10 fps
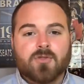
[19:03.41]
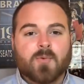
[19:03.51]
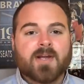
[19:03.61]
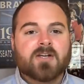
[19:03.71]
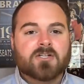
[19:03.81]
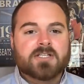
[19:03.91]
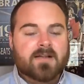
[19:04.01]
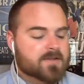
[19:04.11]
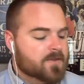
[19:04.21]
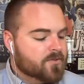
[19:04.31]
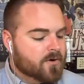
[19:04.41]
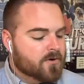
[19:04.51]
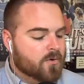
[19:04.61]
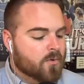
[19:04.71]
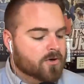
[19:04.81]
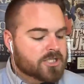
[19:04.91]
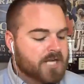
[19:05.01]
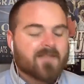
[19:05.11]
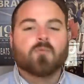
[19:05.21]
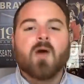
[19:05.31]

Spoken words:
three touchdowns in the third quarter, Jalen